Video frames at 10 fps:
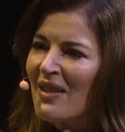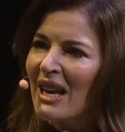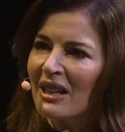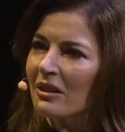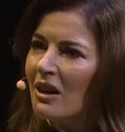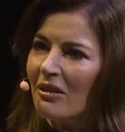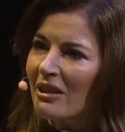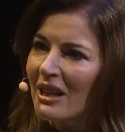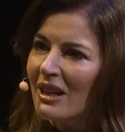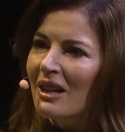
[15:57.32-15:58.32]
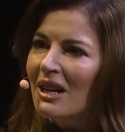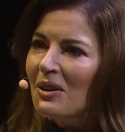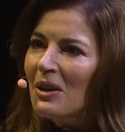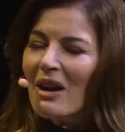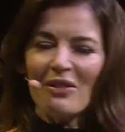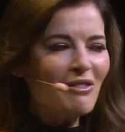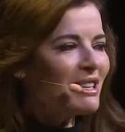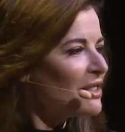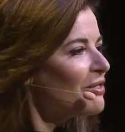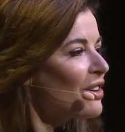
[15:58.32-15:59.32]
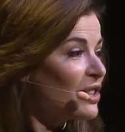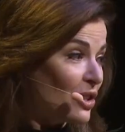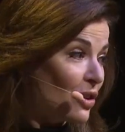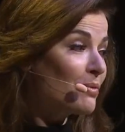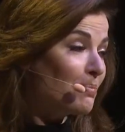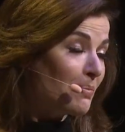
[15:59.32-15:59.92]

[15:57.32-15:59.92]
like that in curry. There is a rather good